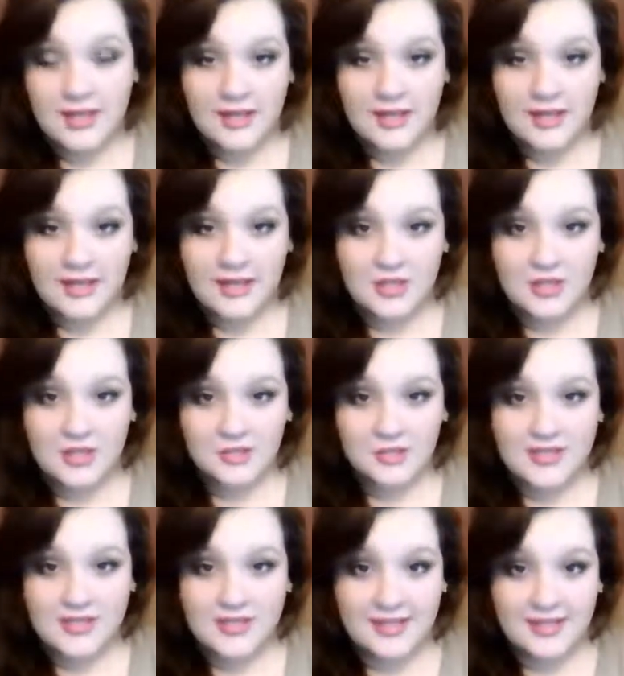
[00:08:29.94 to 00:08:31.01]
and you want to
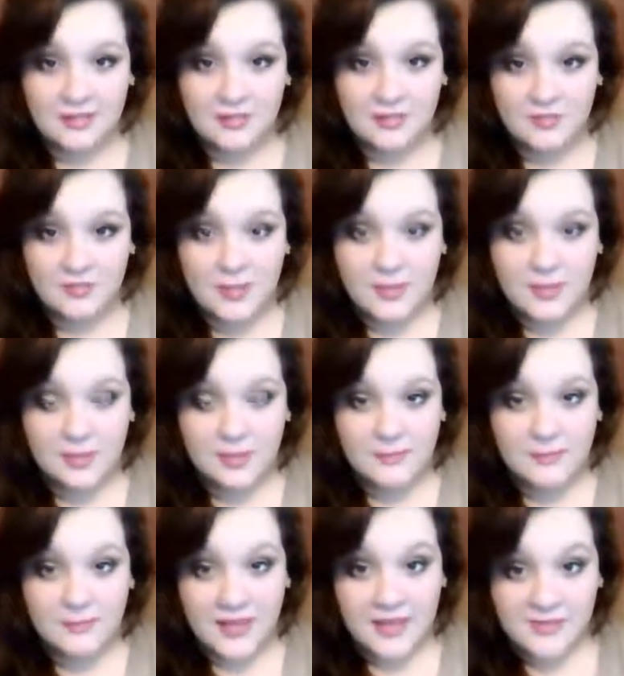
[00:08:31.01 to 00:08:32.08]
take a little
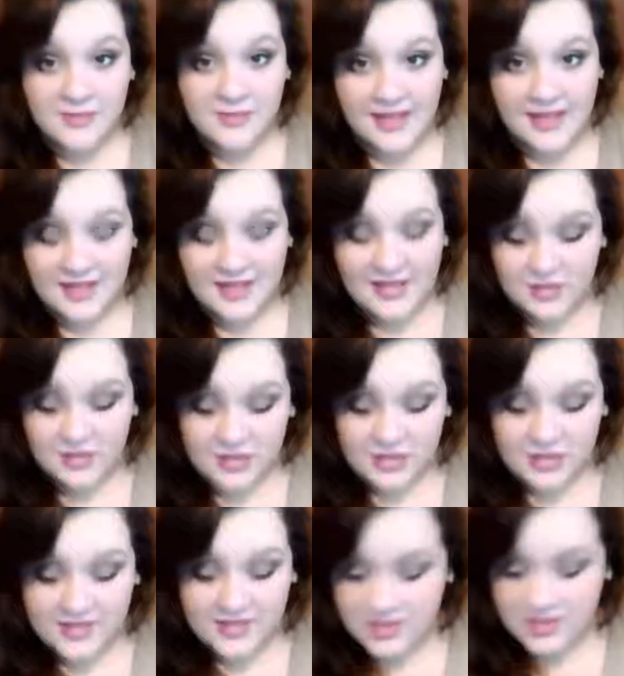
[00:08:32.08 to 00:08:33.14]
makeup bag, I
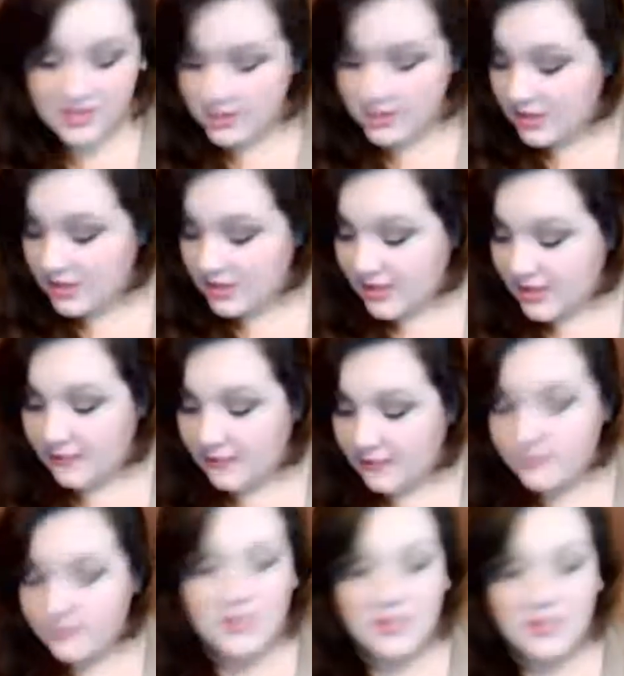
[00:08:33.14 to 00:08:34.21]
suggest
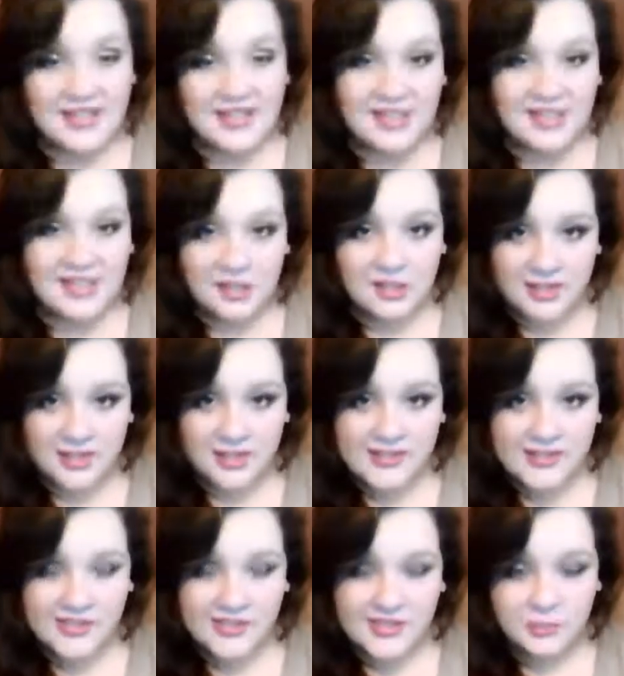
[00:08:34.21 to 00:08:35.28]
getting a
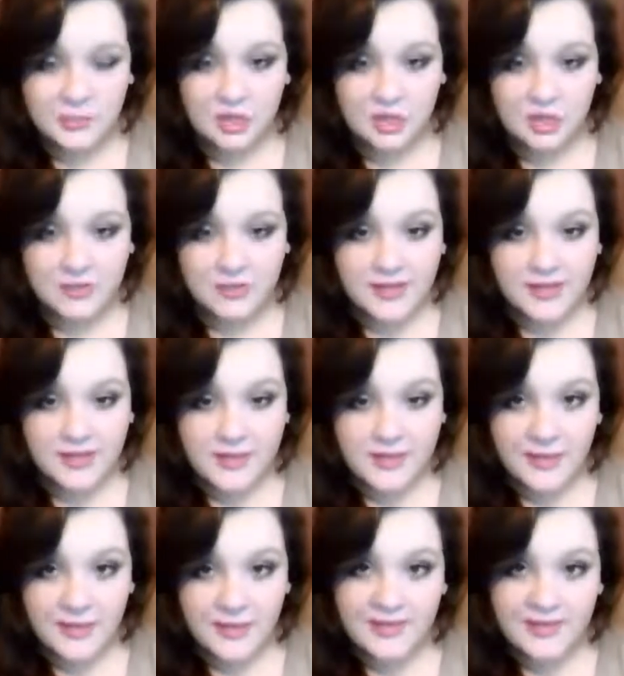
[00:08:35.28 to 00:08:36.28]
smaller makeup bag, because